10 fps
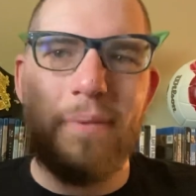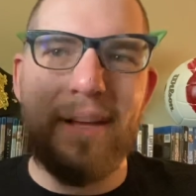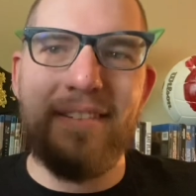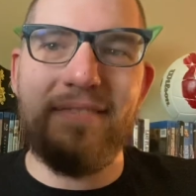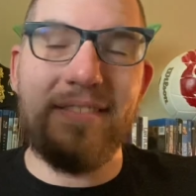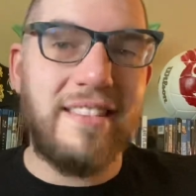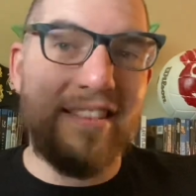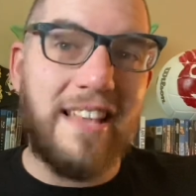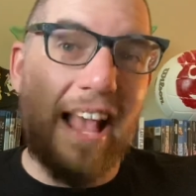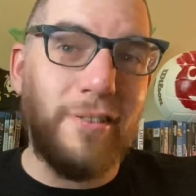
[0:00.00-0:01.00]
But
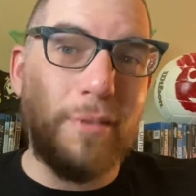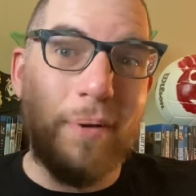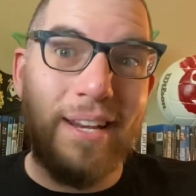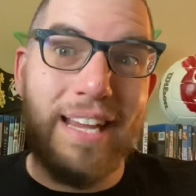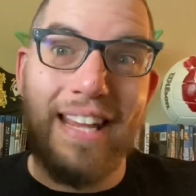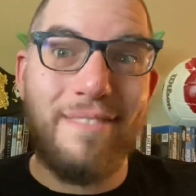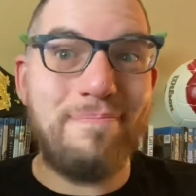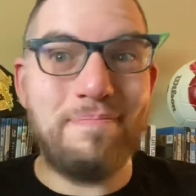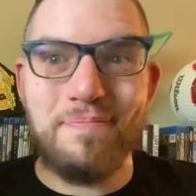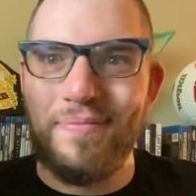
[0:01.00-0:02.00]
The House Bunny,
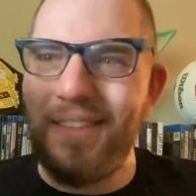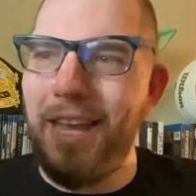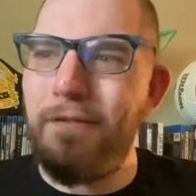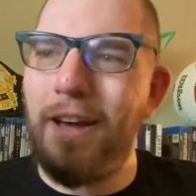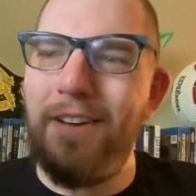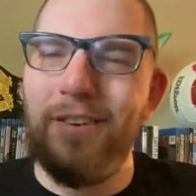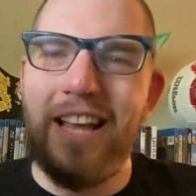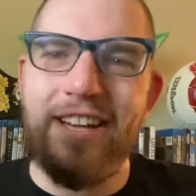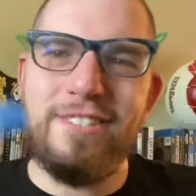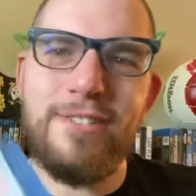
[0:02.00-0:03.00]
if I ever
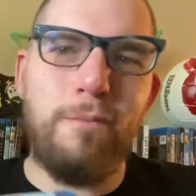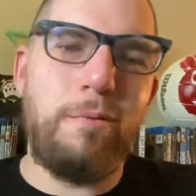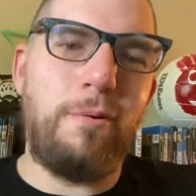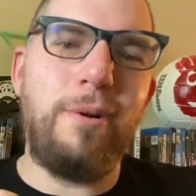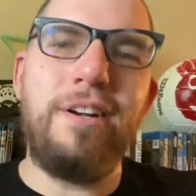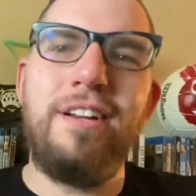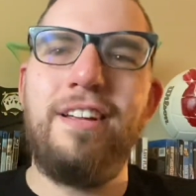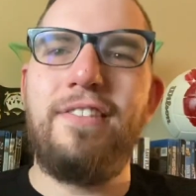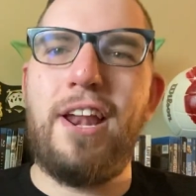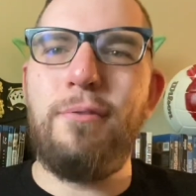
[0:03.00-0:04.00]
get so bored
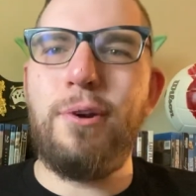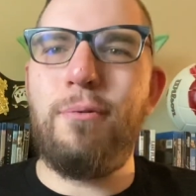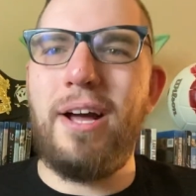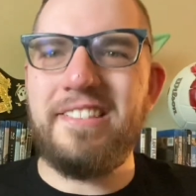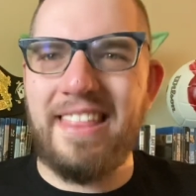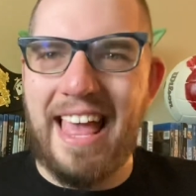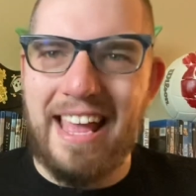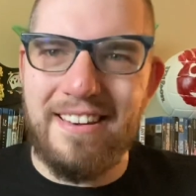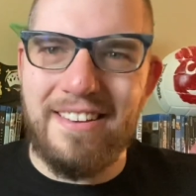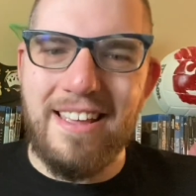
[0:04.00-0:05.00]
that I want to watch
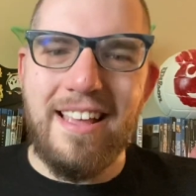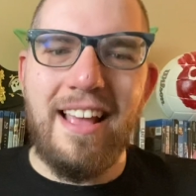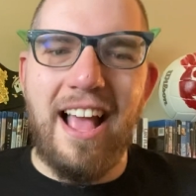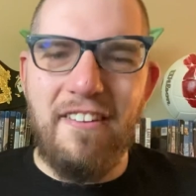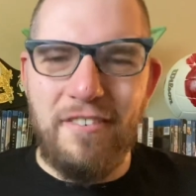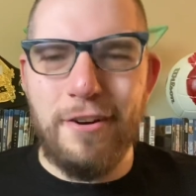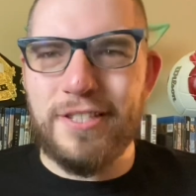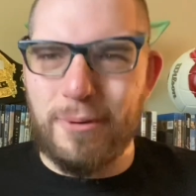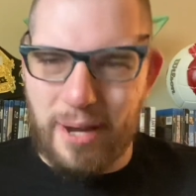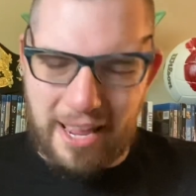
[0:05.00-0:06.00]
that, I've heard
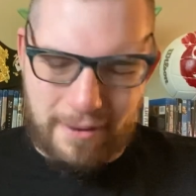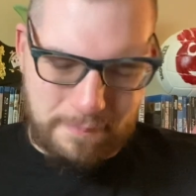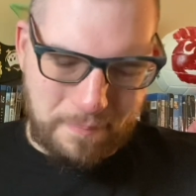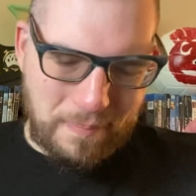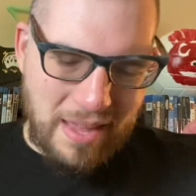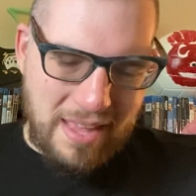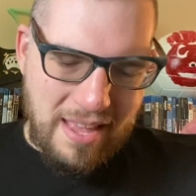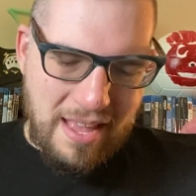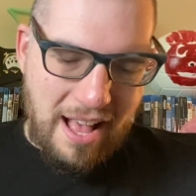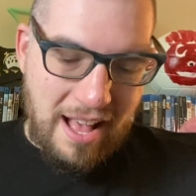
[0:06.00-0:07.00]
it's okay.
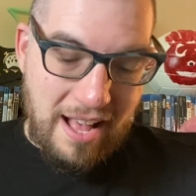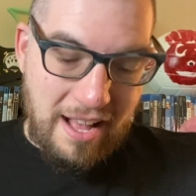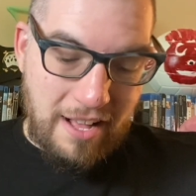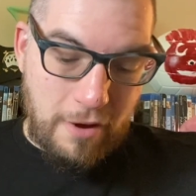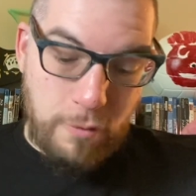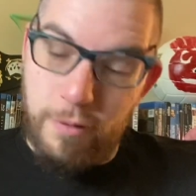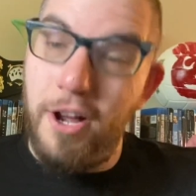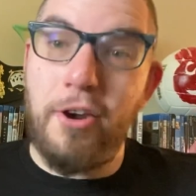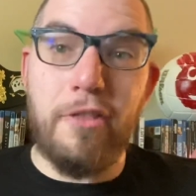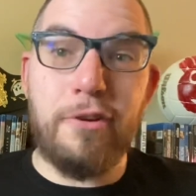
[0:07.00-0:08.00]
Uh, whew,
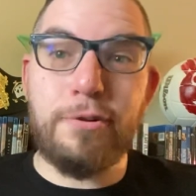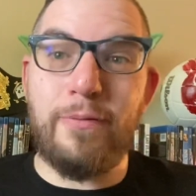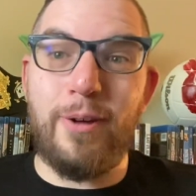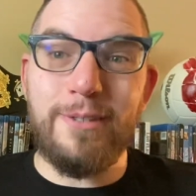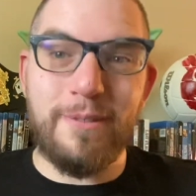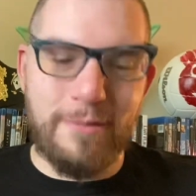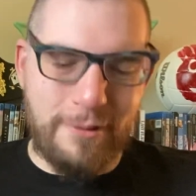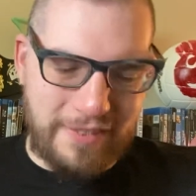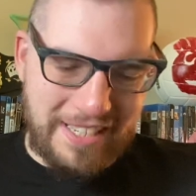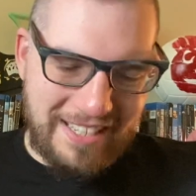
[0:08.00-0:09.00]
another Travolta
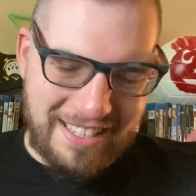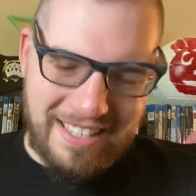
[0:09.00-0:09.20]
movie.